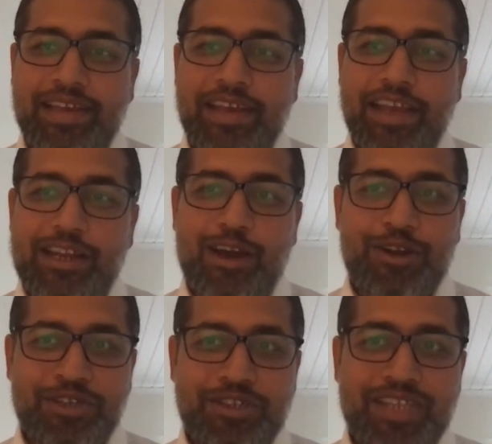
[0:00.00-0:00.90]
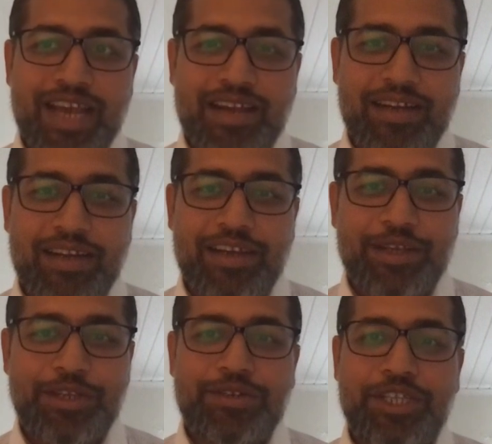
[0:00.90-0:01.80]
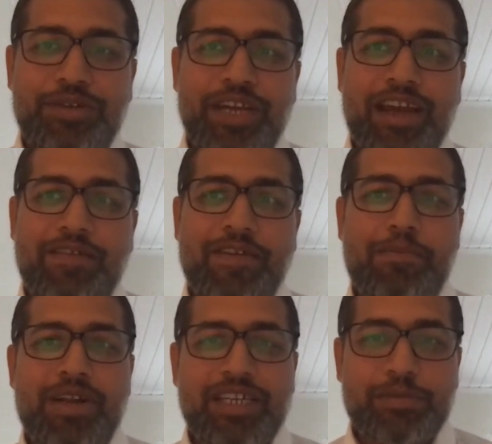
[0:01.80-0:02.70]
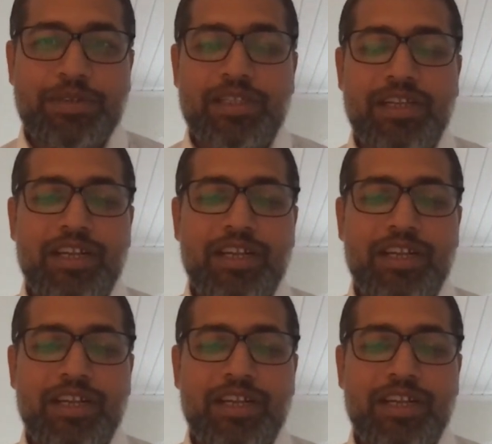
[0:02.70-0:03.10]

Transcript: And how do you do that? You need to have multiple